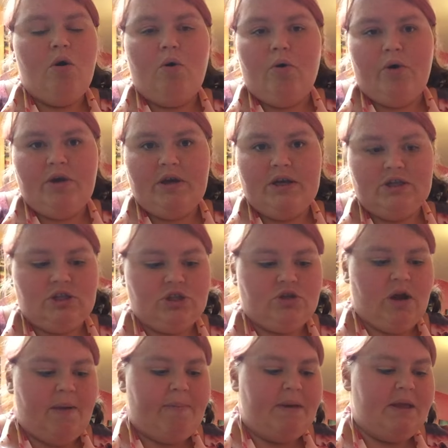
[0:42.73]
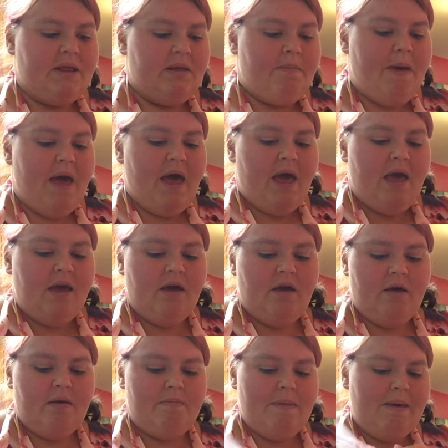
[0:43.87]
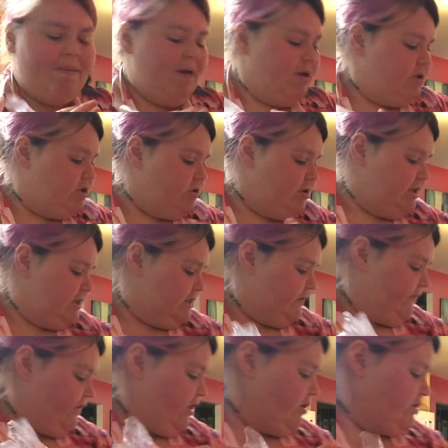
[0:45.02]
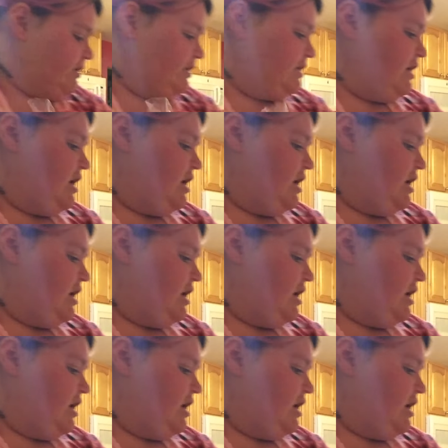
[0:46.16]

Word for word: or you can just drop it in the bag. Maybe I'll do these first.